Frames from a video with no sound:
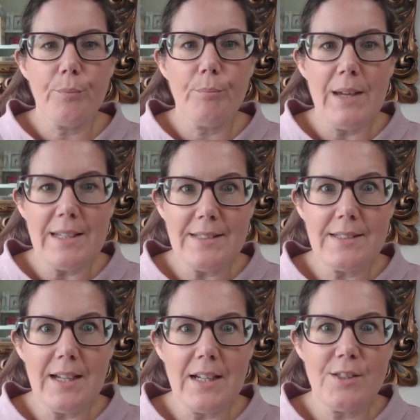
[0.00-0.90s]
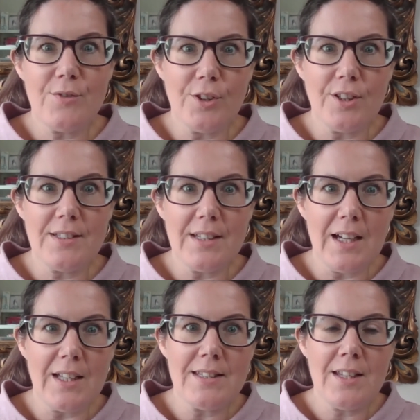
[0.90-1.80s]
pesticides,
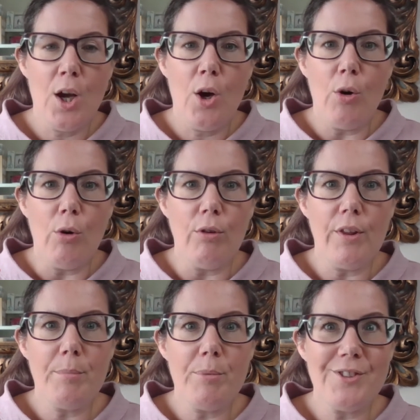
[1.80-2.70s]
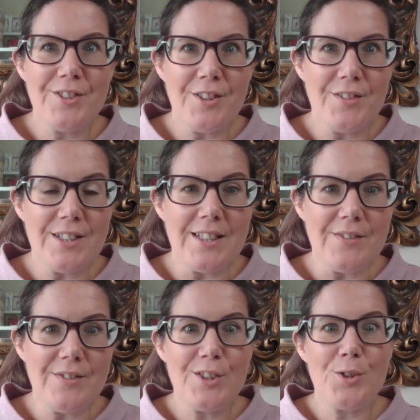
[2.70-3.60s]
fungicides, or other
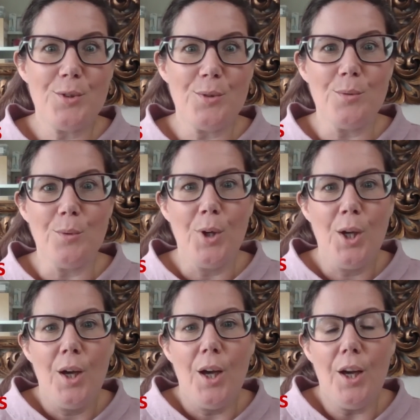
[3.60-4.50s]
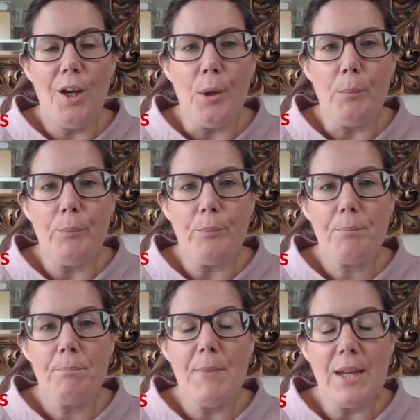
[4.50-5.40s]
preservatives to
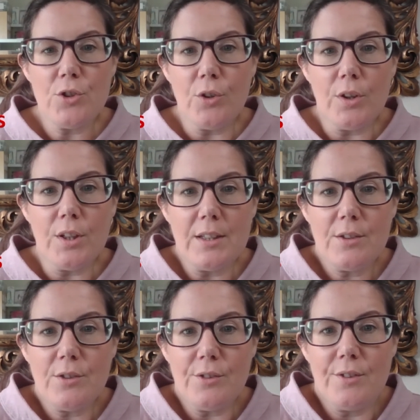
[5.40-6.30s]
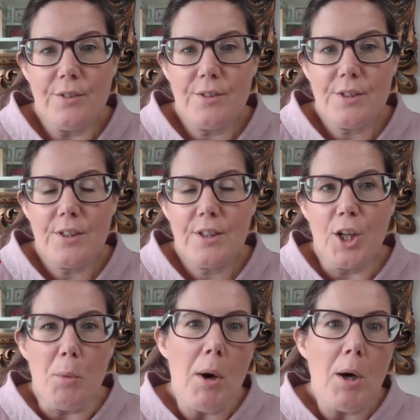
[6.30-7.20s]
make sure that it doesn't
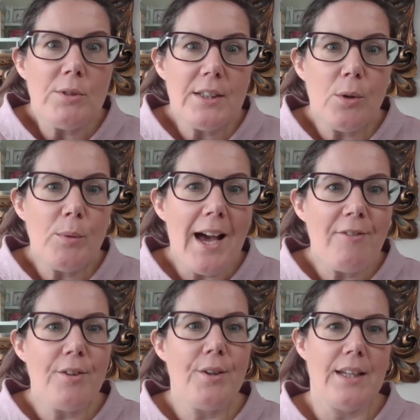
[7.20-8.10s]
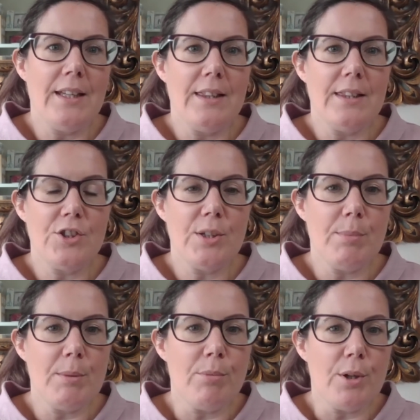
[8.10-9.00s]
go mouldy or whatever in the
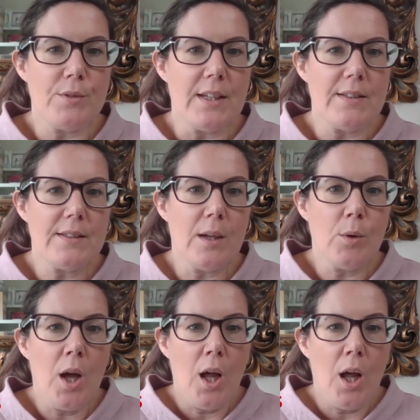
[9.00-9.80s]
shipping process. So